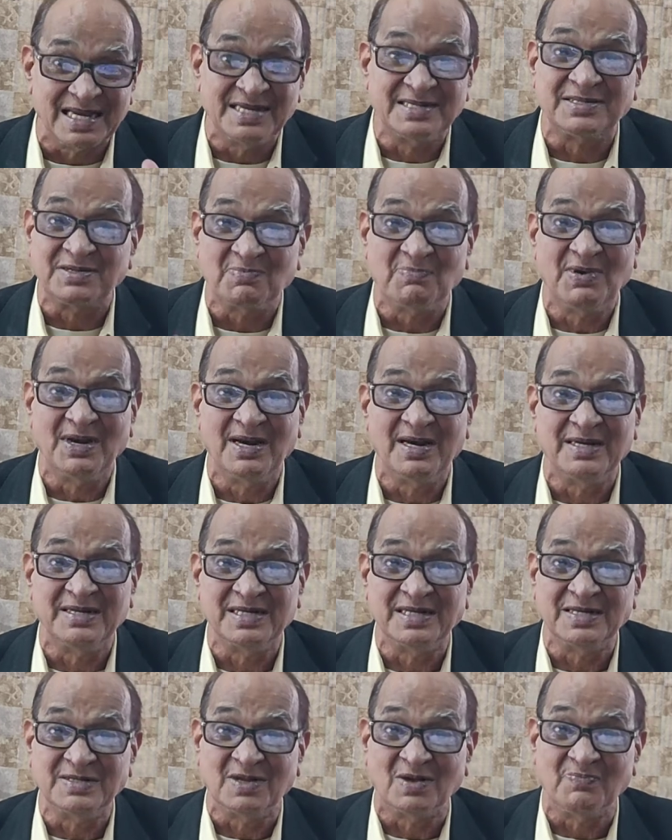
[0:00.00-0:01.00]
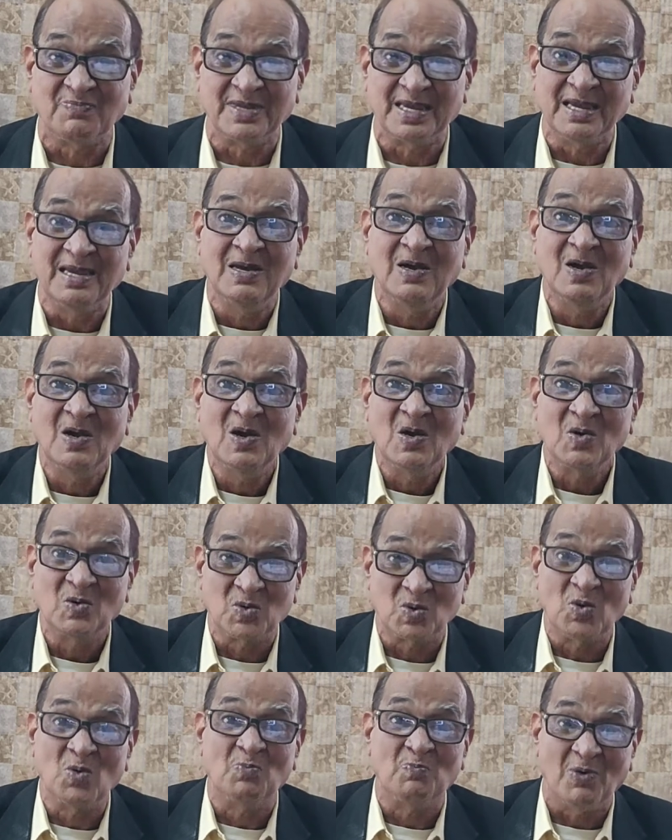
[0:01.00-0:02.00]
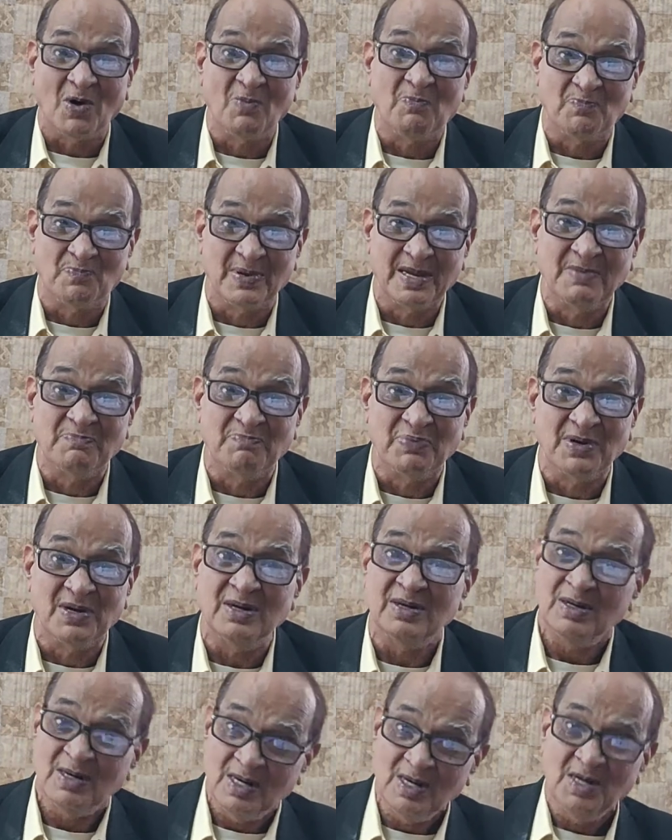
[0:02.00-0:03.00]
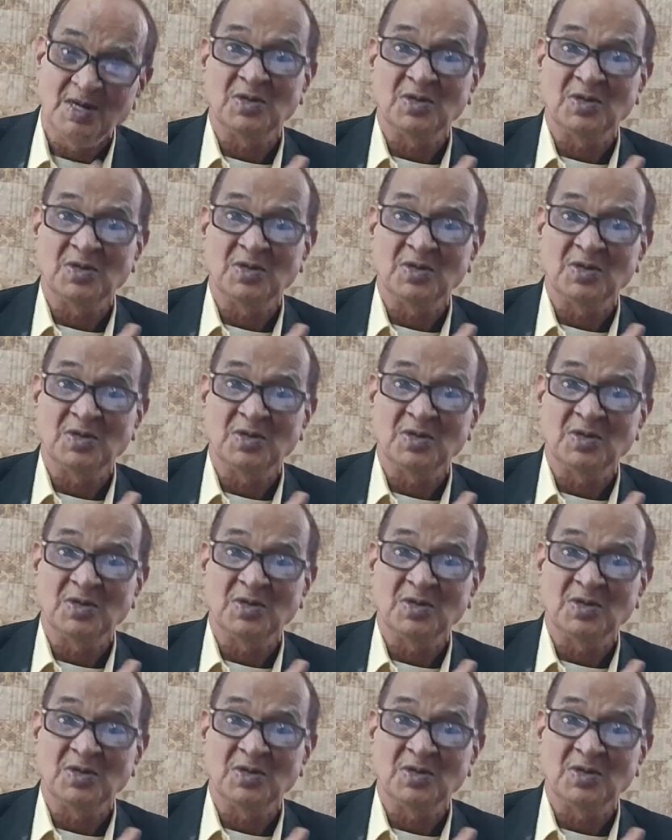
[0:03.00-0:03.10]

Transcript: sensibilities of the group of people.